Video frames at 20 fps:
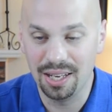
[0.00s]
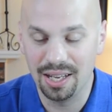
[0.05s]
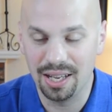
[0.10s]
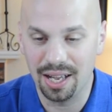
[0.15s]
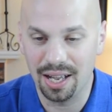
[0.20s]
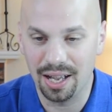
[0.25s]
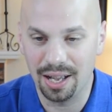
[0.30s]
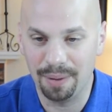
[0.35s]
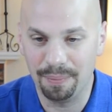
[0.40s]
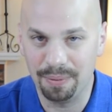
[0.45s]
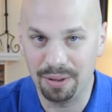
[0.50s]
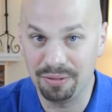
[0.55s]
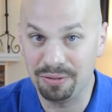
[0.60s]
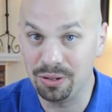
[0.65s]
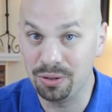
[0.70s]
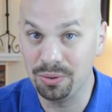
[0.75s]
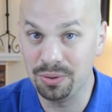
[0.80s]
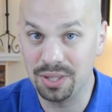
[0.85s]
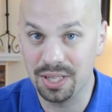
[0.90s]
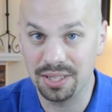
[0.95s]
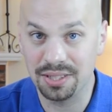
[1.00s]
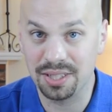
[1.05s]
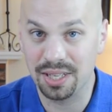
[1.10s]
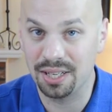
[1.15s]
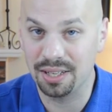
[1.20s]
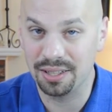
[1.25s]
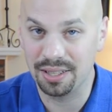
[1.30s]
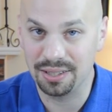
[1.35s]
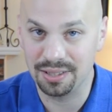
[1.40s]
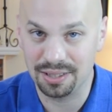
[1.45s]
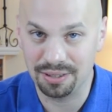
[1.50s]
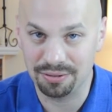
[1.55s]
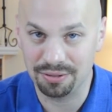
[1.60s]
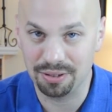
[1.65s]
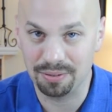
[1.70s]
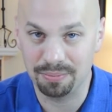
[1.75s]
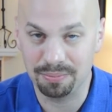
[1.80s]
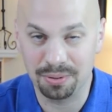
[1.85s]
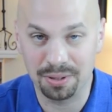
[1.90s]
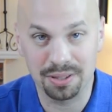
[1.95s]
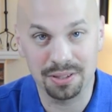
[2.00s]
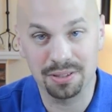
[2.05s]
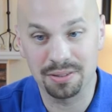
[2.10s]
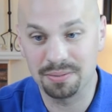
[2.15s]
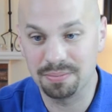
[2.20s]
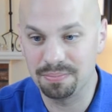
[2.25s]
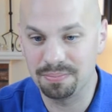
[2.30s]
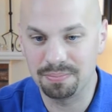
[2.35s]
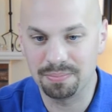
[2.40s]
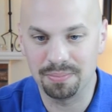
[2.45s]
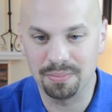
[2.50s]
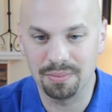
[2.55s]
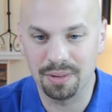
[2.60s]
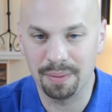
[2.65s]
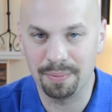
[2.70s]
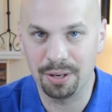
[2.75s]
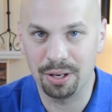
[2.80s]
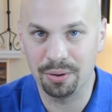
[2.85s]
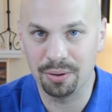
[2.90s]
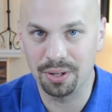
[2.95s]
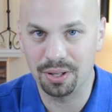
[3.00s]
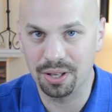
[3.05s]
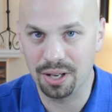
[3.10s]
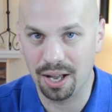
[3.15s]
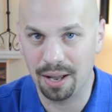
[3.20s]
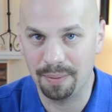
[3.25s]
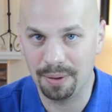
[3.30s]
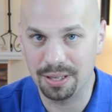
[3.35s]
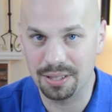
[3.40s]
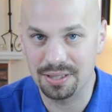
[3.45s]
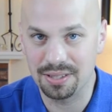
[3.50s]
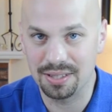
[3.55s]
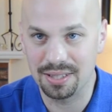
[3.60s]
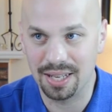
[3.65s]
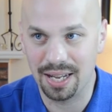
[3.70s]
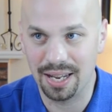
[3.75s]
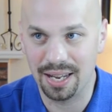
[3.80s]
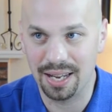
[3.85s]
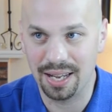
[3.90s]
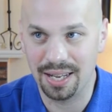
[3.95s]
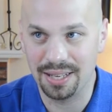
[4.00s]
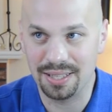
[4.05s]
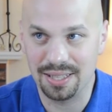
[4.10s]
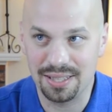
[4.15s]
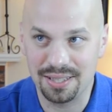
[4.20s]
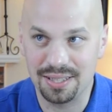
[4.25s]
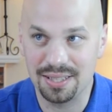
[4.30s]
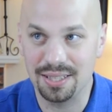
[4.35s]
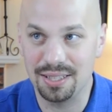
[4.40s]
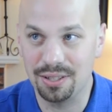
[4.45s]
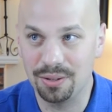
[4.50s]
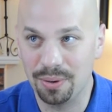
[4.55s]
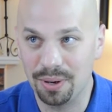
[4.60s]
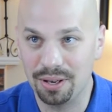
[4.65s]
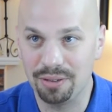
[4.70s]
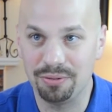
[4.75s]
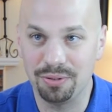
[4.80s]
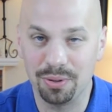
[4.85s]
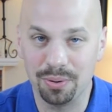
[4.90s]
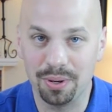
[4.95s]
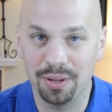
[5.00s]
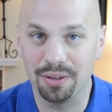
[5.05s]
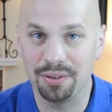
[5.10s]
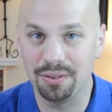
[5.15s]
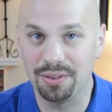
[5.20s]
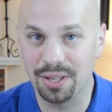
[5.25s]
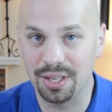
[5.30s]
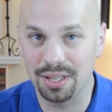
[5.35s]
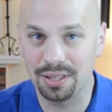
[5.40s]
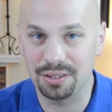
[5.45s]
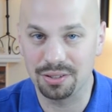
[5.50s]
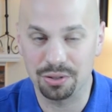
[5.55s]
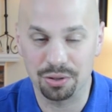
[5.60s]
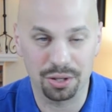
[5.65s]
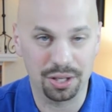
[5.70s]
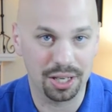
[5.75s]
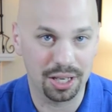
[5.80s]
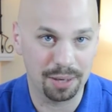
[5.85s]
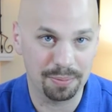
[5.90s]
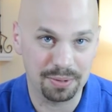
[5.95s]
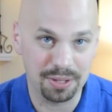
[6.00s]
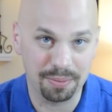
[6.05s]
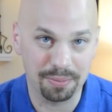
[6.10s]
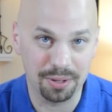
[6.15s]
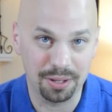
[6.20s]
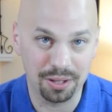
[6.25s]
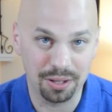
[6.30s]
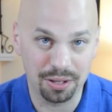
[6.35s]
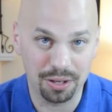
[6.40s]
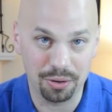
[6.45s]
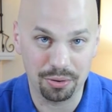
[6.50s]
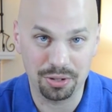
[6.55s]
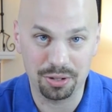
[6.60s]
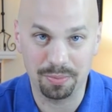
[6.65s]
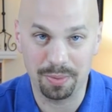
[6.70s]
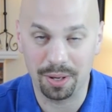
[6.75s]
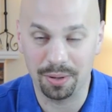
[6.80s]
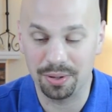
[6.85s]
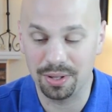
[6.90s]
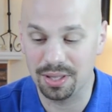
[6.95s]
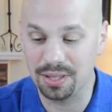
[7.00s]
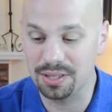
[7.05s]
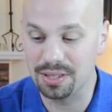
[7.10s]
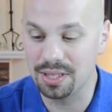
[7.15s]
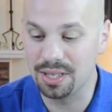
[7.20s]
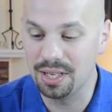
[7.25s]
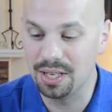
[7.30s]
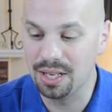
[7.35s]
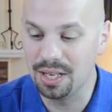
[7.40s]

Um, if you taste anything different, please let me know in the comments. I, I did see quite a few other things looking up some of the notes about this.